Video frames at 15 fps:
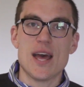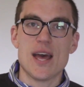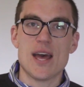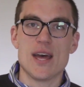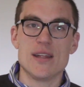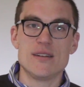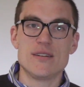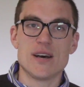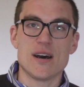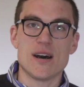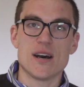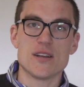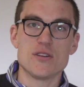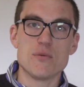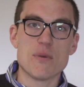And
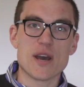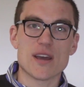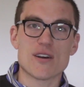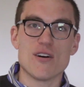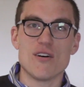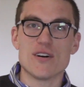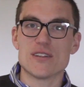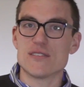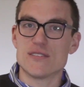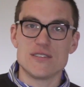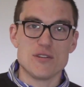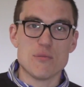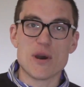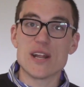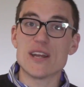you
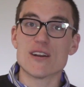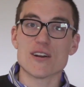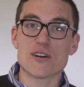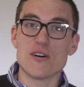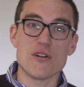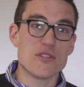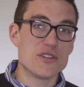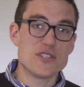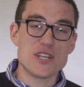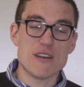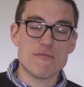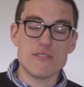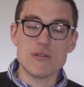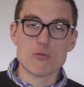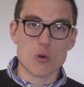might hear it called the
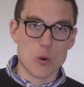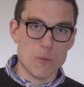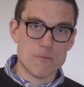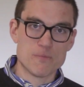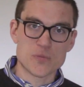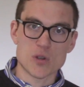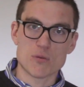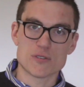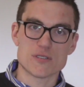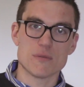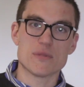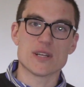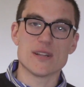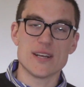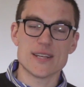GFE rule or
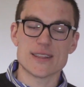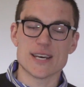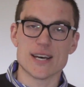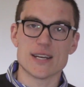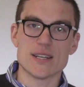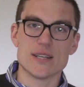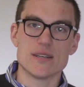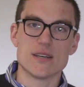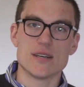something like that.